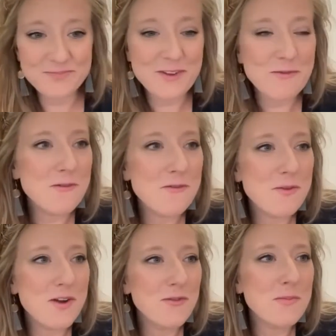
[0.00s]
if you
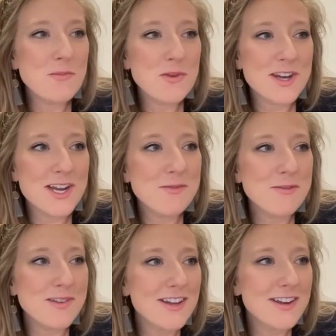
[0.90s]
remember the name
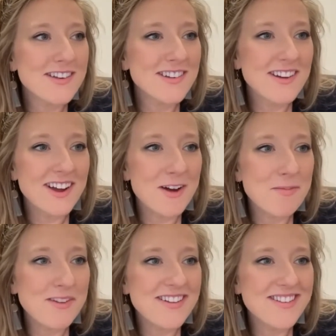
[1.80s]
of it, uh,
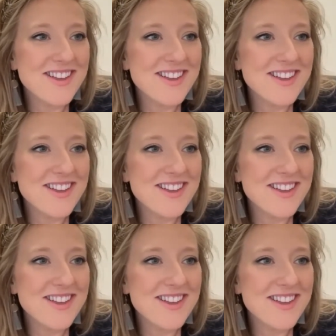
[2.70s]
please